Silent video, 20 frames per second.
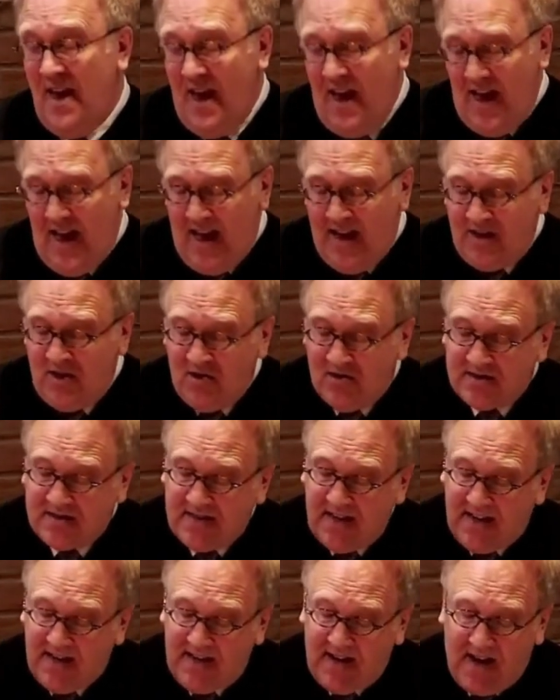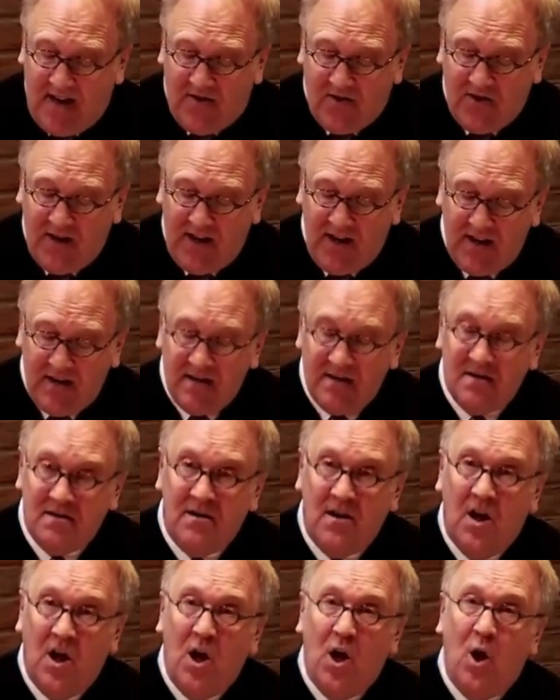And you'll see another hill
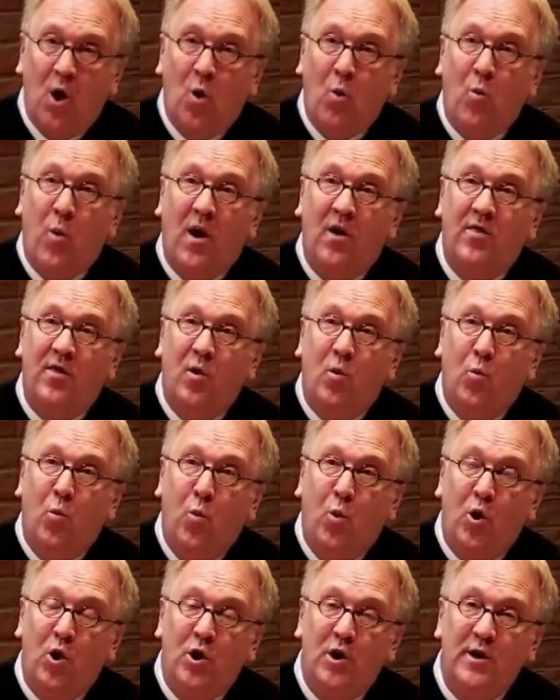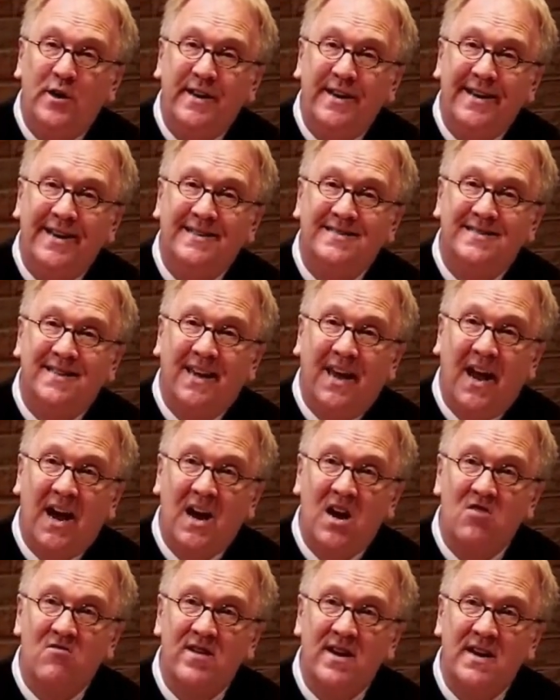where the wood is
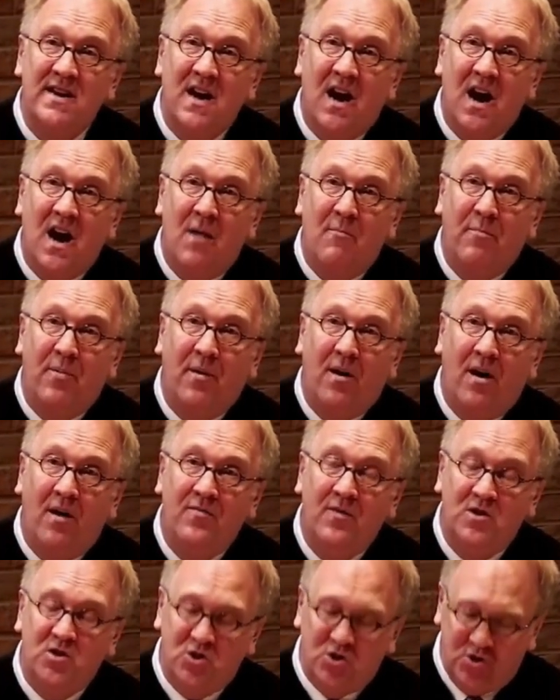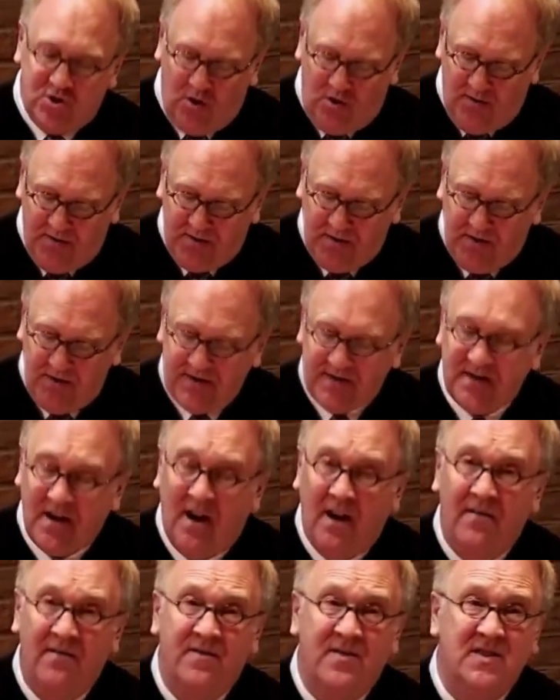carried up on the shoulders
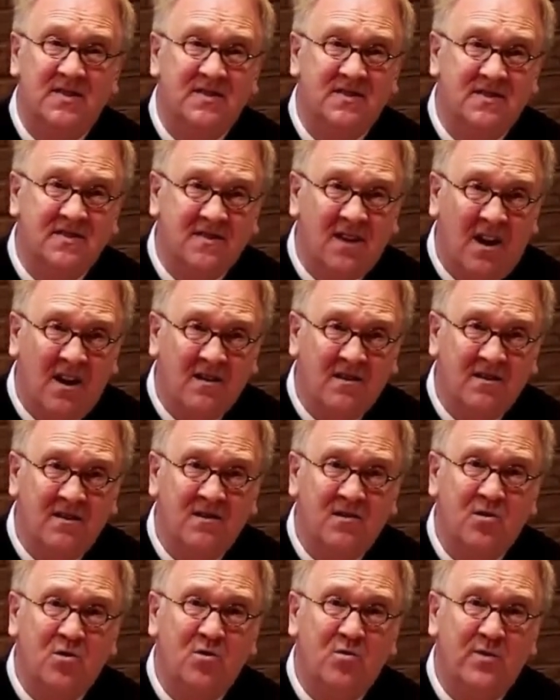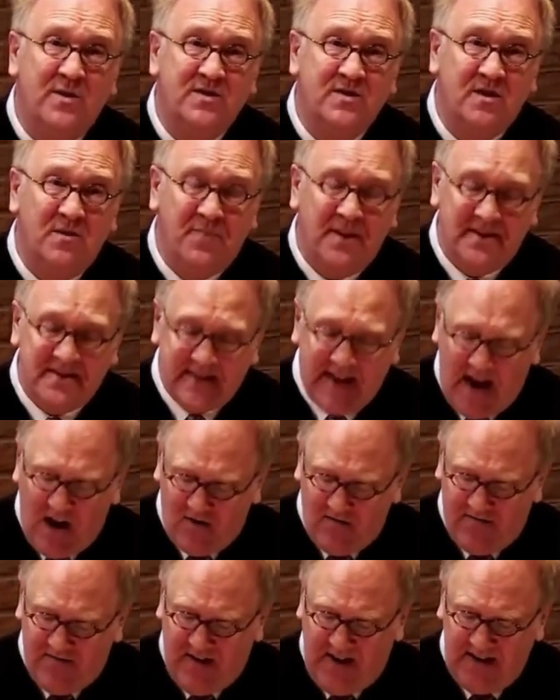of the Son who is to be
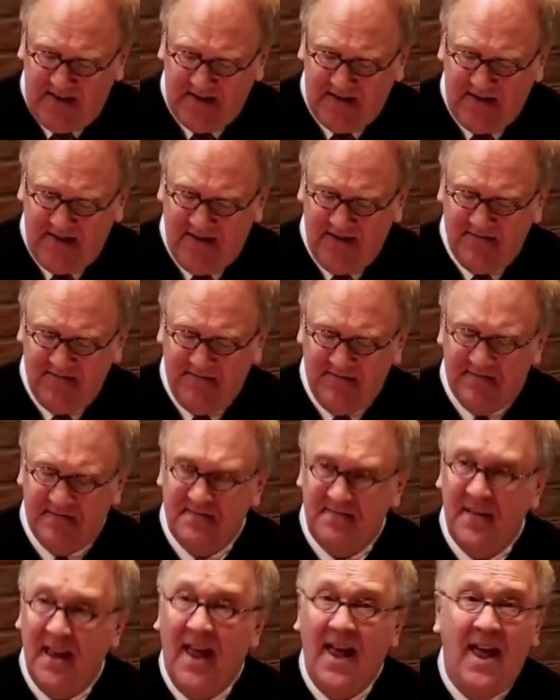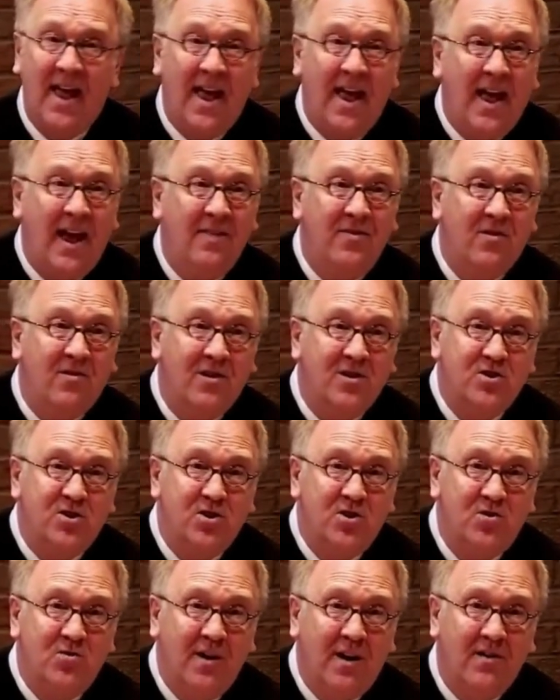sacrificed. And there are
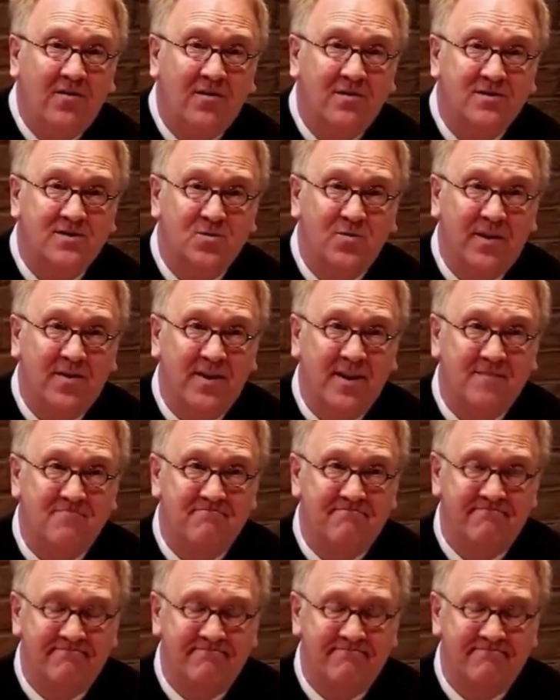2 others with him.